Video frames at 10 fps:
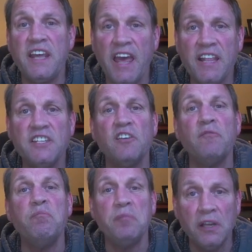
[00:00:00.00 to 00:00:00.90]
tens
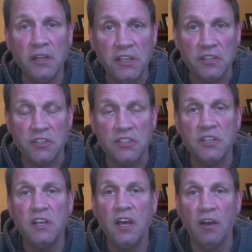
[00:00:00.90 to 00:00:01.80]
of millions
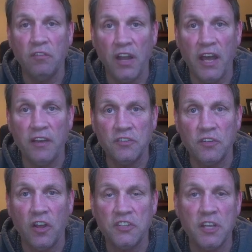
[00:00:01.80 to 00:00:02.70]
of lives lost.